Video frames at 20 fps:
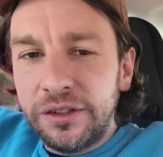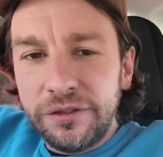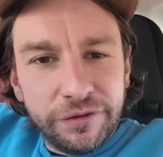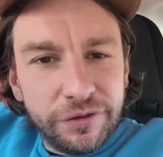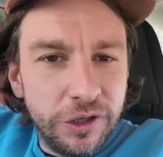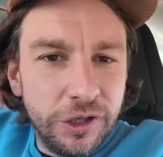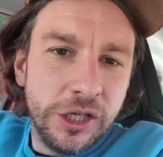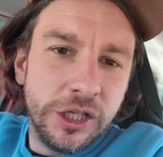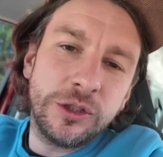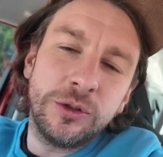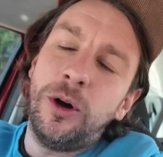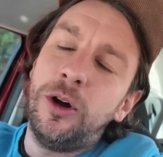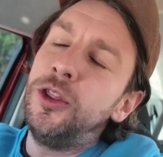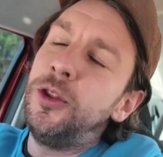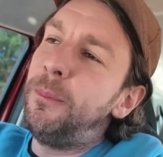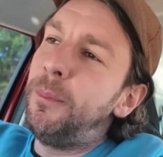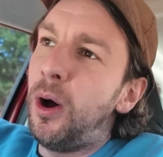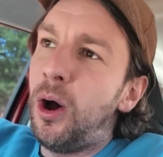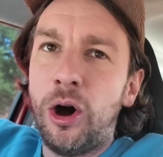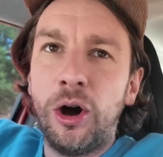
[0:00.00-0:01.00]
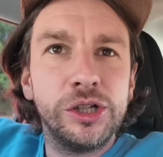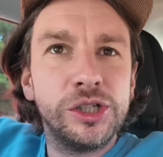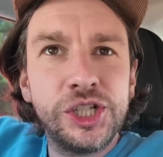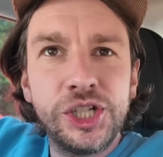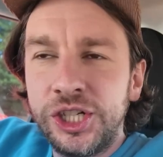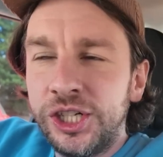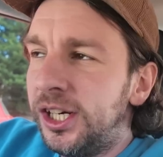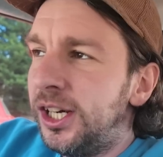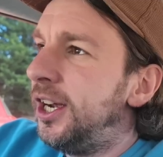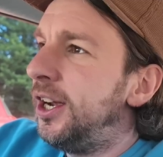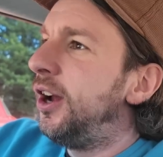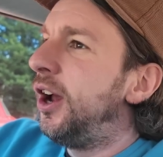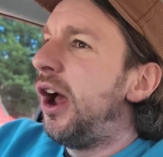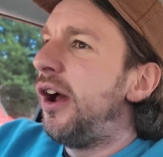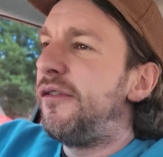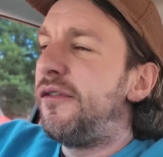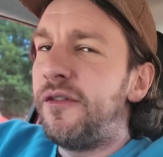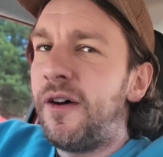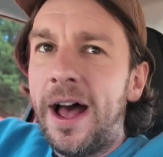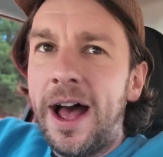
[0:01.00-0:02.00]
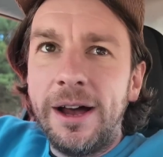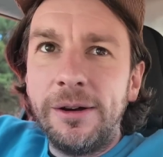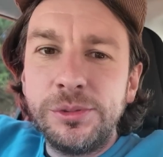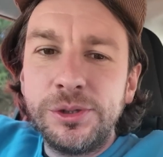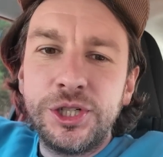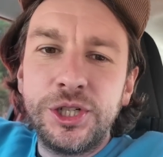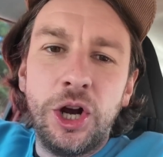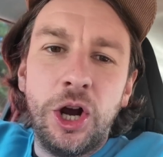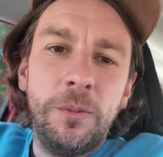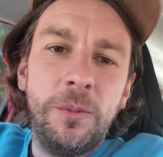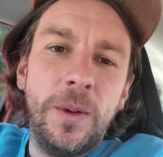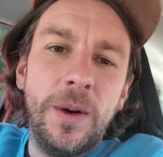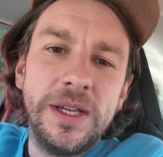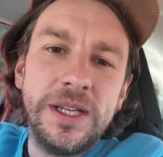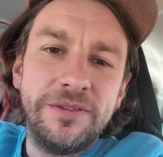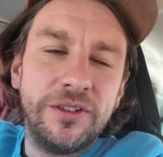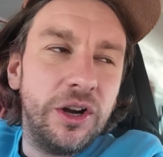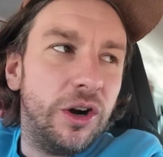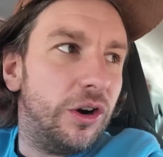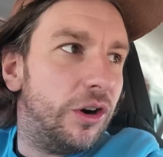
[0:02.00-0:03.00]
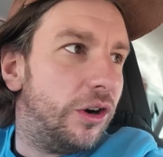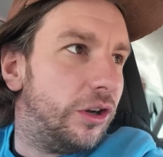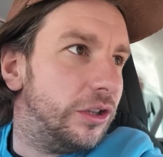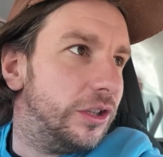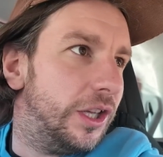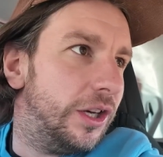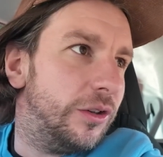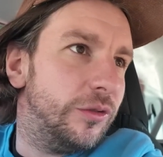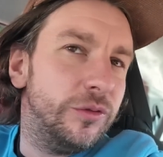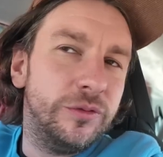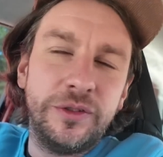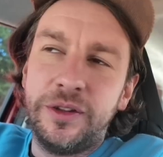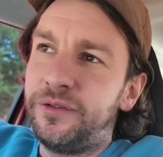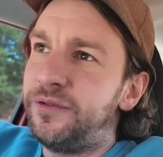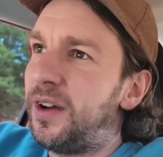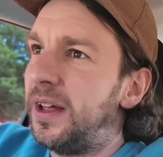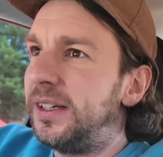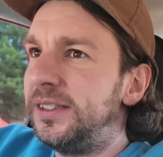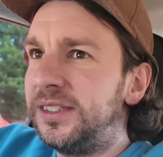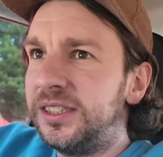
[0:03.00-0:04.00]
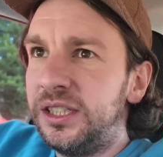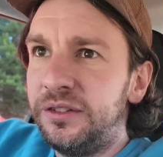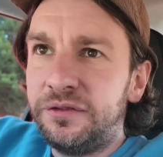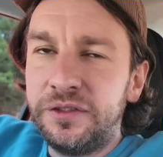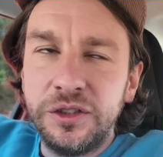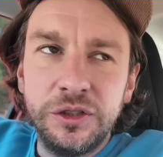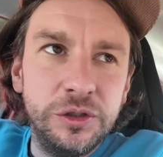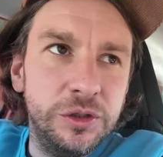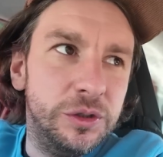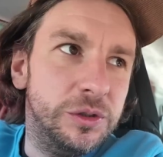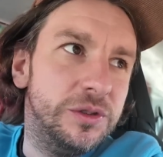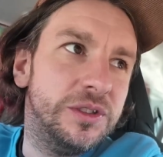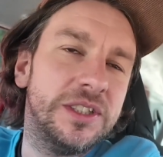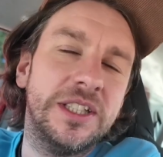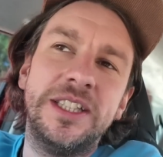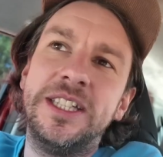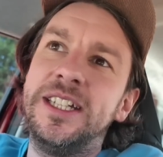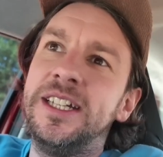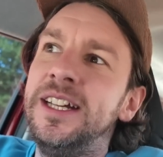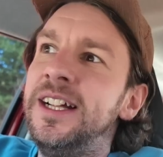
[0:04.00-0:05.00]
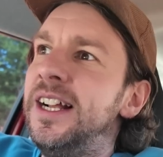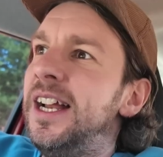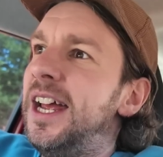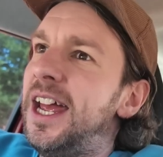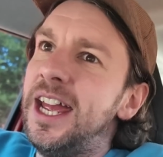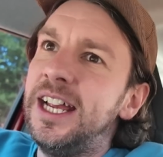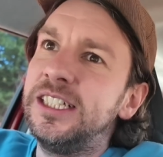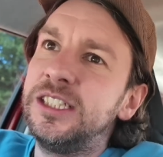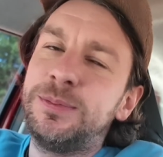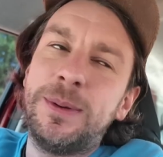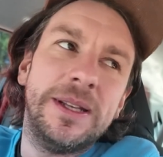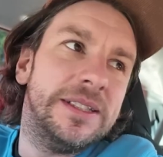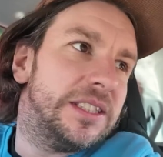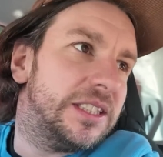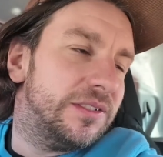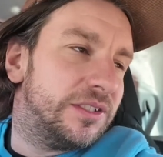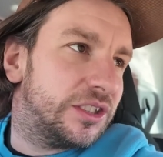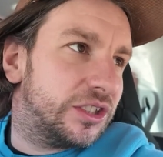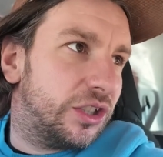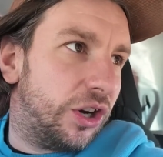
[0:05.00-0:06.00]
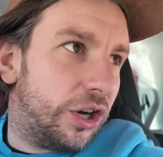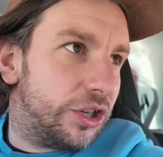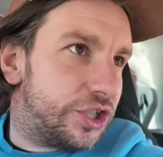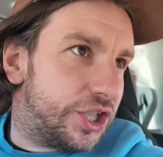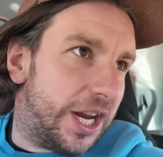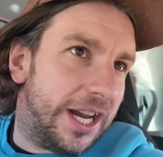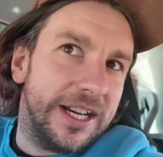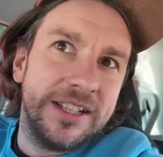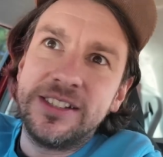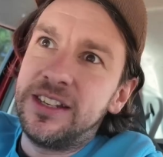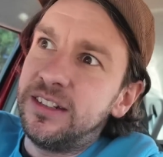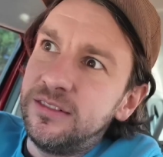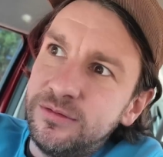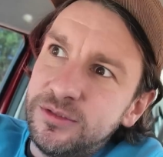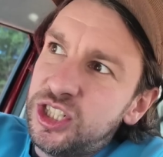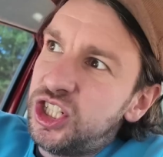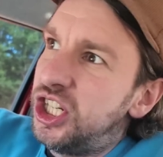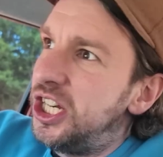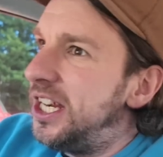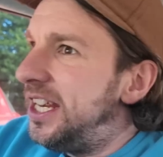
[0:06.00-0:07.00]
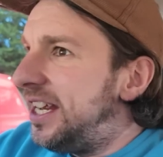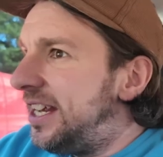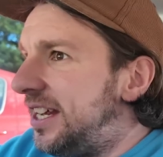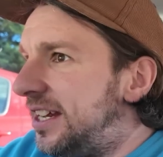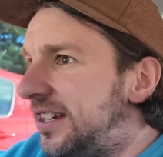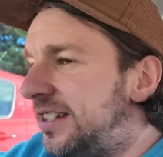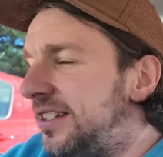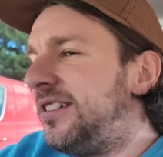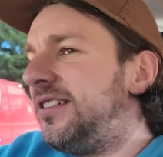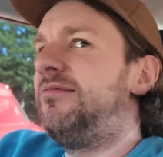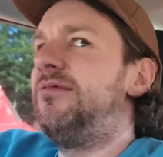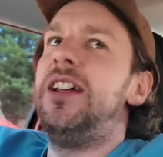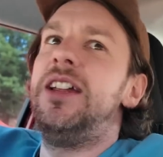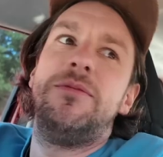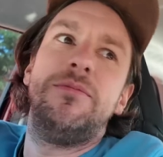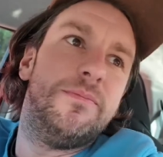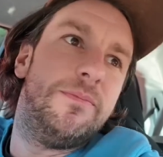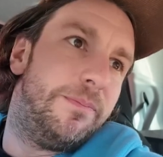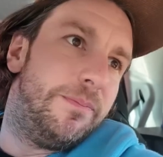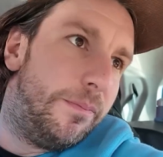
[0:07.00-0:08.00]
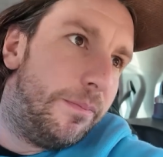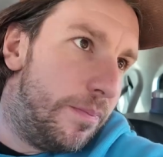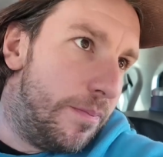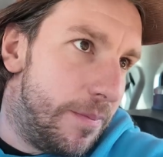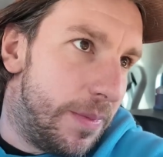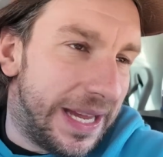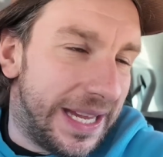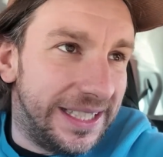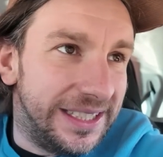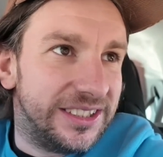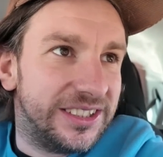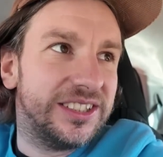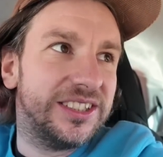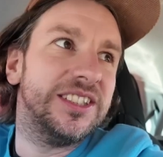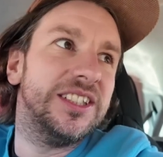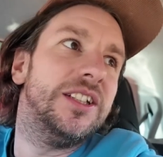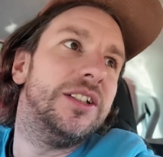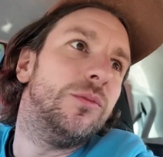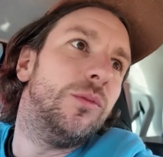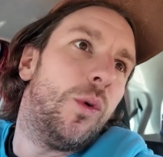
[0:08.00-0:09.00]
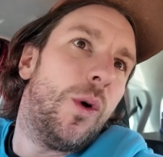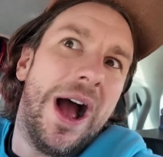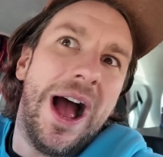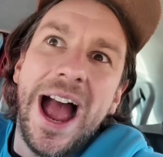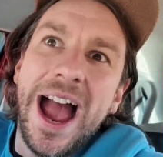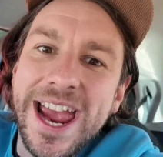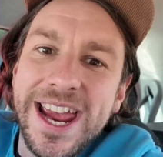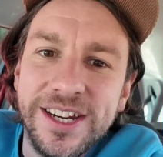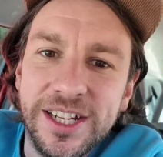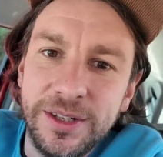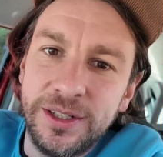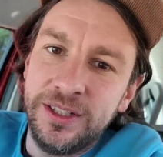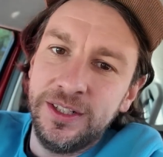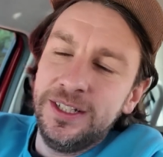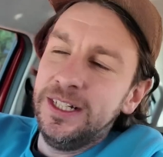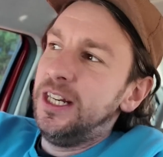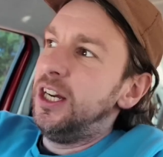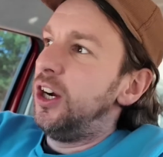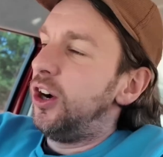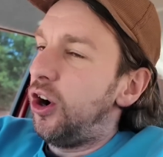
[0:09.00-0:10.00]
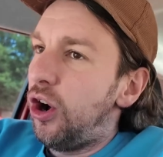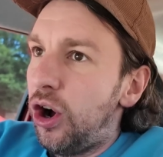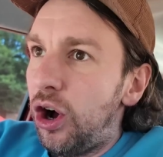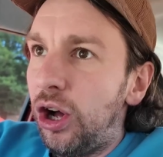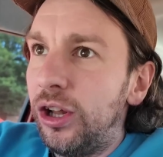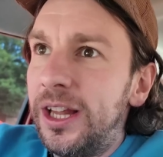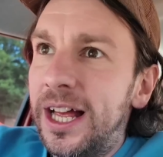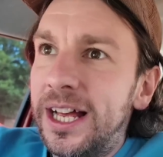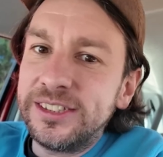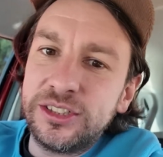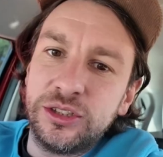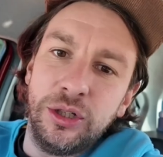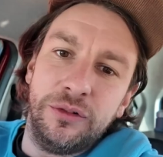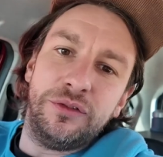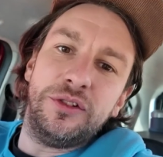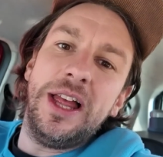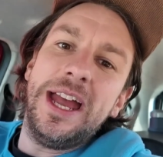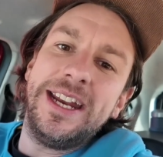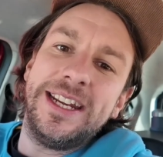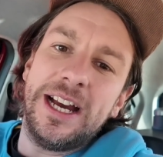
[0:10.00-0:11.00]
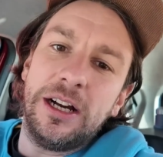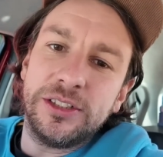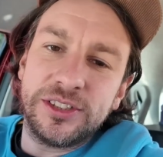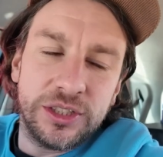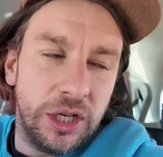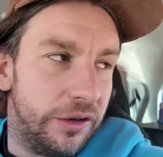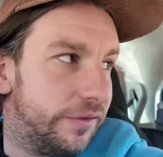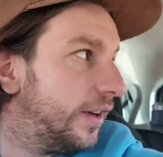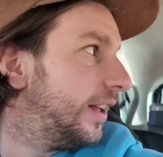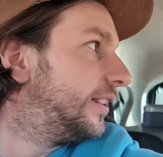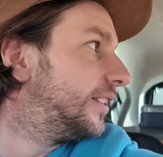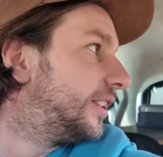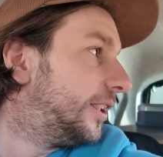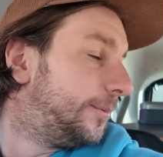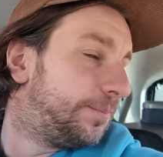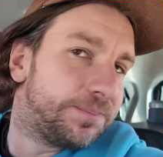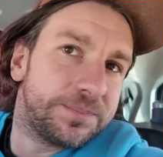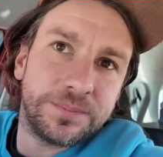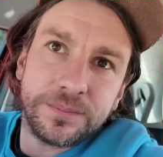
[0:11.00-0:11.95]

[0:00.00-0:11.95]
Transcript: the first one, the posh farm shop where you've got all the fancy foods and the expensive Scotch eggs and cheese and meats and wine and all stuff laid out so fancy.